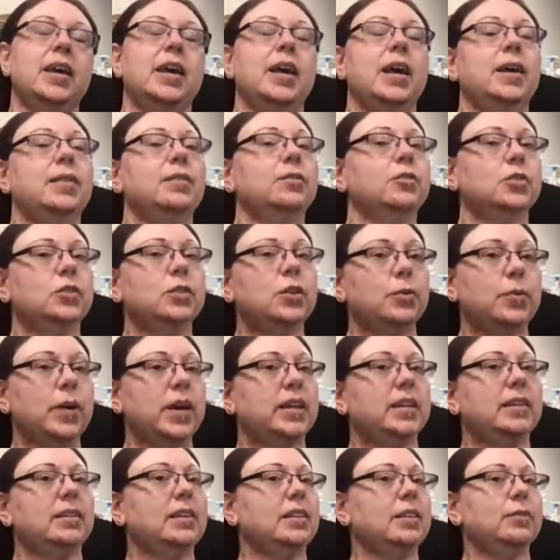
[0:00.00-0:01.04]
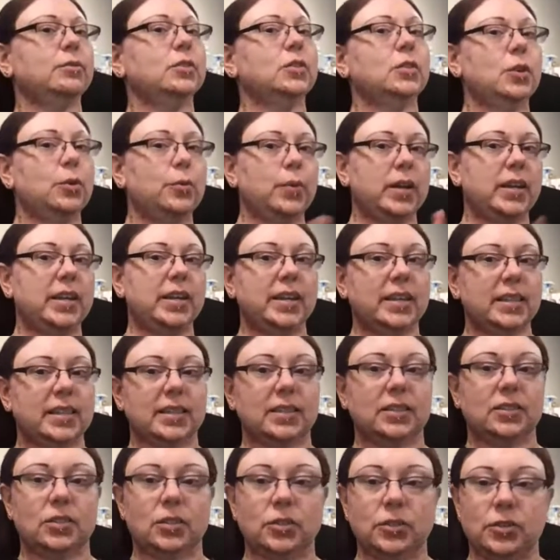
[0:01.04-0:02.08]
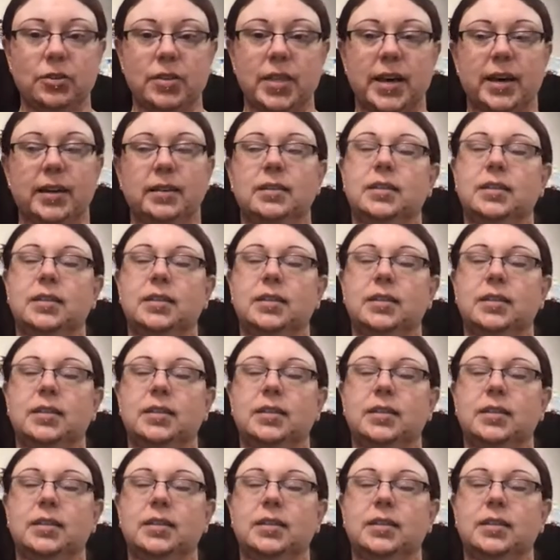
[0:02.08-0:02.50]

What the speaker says: And there was no way to get this to do that.